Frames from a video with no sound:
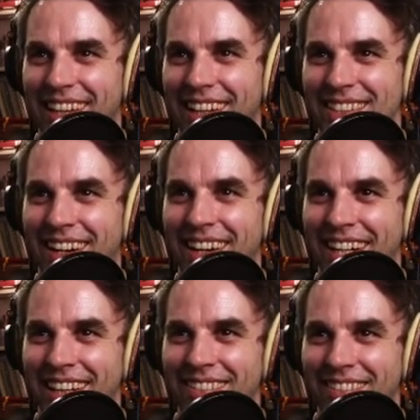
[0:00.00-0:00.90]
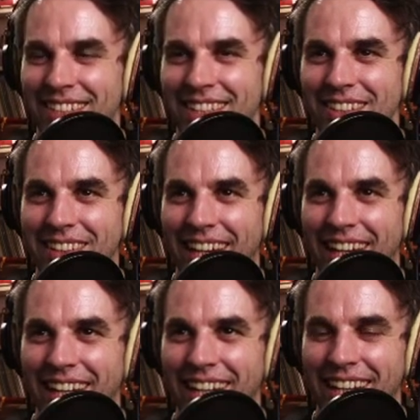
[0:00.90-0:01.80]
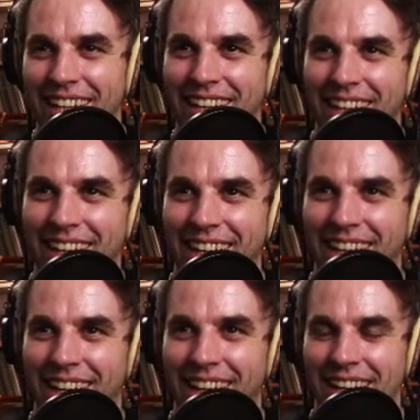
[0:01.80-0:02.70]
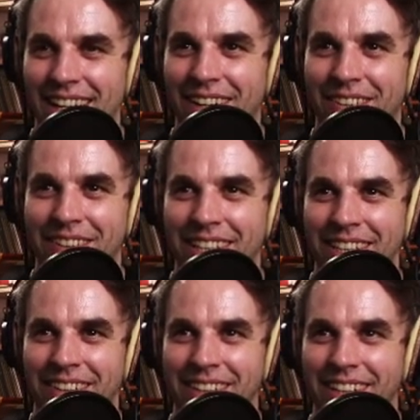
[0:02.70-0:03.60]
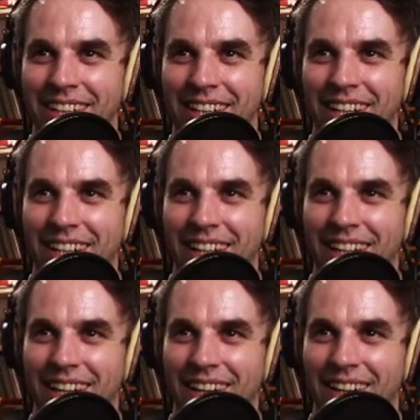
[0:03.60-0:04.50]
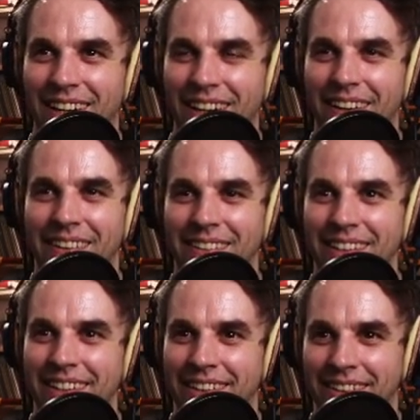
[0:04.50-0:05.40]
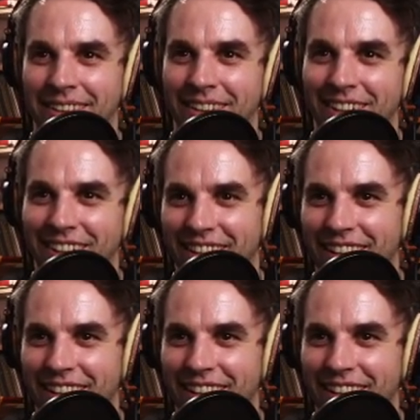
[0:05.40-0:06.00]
the Atari, which is okay. And now what do we do? Oh, no, no, no.